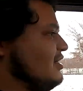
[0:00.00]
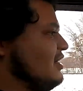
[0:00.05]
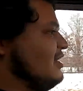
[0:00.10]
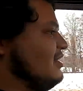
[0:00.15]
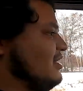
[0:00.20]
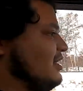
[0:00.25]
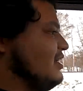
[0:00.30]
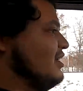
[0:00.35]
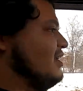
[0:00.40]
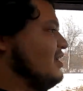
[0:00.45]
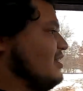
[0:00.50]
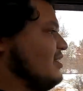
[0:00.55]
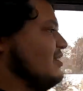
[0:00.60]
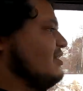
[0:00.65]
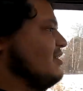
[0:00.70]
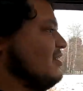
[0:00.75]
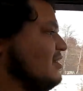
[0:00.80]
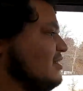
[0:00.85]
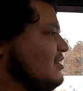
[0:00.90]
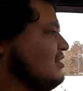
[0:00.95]
and then
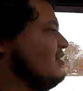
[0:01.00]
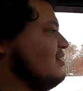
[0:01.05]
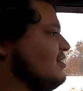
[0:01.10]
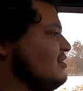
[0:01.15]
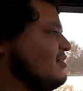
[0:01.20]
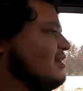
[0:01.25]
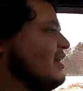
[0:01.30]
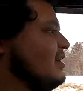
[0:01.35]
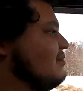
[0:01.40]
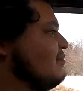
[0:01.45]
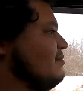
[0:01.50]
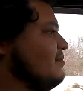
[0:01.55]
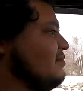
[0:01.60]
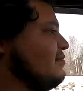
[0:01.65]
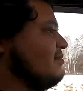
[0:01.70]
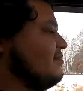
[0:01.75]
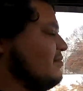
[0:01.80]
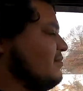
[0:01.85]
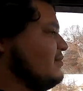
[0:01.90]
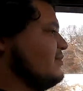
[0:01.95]
it was like
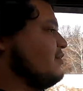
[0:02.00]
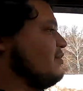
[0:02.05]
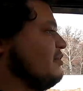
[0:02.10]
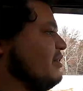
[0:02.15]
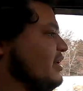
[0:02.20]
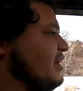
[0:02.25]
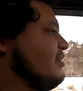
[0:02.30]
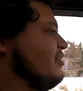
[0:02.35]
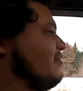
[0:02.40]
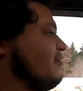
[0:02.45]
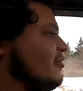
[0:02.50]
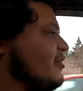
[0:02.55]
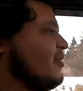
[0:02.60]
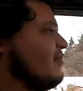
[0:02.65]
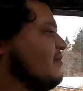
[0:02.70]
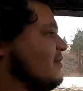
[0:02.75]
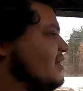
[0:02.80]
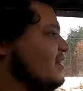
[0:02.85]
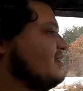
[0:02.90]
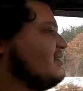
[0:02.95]
3 or
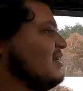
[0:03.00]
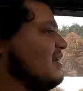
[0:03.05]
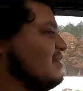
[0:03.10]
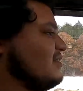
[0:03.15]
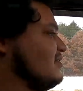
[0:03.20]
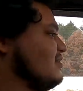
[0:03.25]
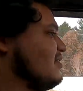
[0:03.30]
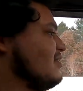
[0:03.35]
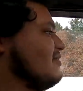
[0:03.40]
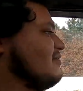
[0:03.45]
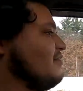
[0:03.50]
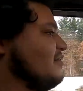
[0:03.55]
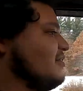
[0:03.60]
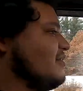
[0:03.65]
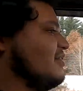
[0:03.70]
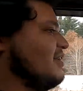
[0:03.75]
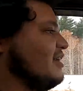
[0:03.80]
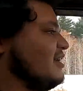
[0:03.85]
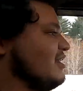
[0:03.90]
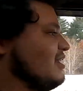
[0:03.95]
4 months I was looking
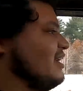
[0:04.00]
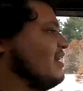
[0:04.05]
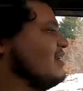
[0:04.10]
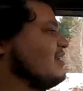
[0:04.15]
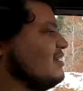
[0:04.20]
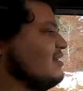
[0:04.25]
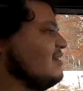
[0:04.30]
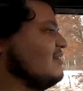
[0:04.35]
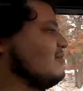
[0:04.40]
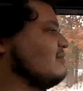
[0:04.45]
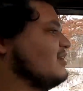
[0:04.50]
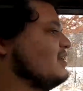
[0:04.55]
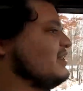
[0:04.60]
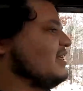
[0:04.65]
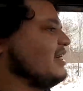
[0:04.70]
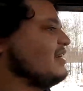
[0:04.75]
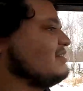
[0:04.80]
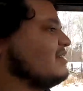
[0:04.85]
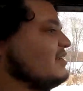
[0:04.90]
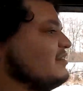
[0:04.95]
for, and like one
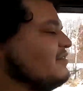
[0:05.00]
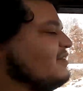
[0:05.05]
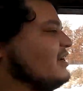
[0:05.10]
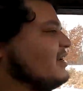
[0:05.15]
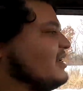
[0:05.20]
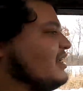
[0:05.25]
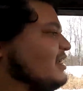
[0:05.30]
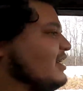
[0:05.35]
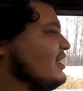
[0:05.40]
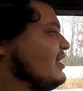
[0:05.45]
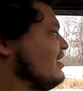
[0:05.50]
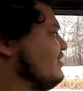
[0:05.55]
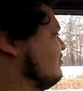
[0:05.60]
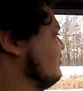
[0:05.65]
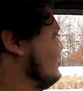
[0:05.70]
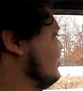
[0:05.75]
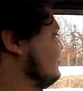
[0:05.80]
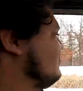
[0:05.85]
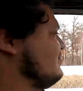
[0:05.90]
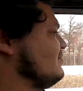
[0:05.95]
day I was like, okay, I
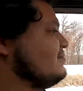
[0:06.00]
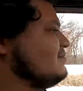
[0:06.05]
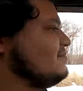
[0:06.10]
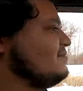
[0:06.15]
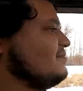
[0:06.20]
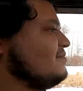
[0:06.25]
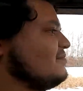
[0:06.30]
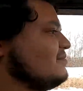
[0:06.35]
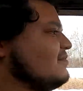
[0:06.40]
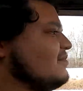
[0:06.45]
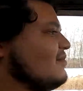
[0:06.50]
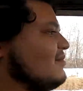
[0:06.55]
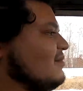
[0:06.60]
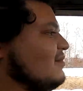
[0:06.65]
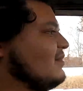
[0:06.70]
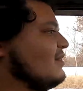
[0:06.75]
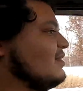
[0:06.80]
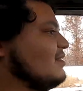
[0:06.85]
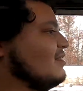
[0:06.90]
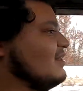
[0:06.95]
give up.
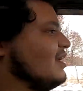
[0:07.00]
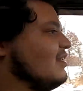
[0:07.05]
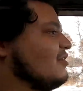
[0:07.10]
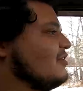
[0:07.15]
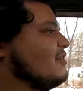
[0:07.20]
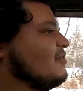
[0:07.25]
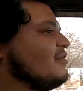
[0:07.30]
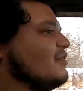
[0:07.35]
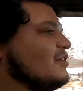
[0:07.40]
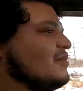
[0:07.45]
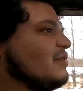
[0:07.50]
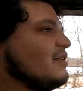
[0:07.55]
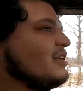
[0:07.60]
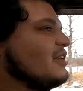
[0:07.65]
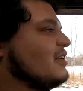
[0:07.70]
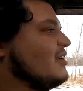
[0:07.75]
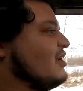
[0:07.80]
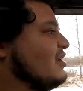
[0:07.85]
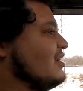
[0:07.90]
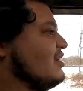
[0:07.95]
I'm not looking for no more
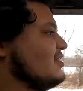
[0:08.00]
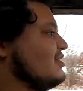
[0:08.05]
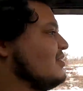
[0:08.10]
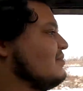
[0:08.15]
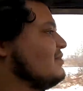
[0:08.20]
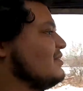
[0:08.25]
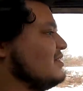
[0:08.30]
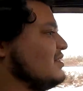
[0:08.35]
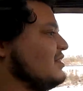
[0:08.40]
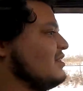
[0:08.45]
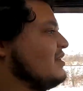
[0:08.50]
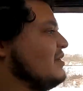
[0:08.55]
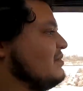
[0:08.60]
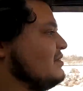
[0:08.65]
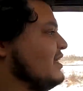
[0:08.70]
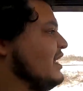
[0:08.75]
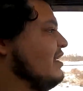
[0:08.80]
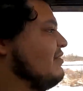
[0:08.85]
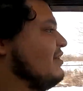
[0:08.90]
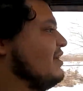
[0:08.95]
cars. I'm just
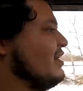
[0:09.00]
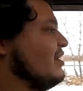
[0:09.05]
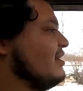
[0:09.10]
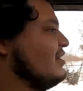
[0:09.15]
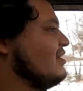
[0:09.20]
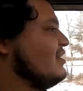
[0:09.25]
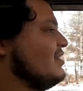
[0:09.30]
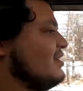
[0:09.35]
keep saving.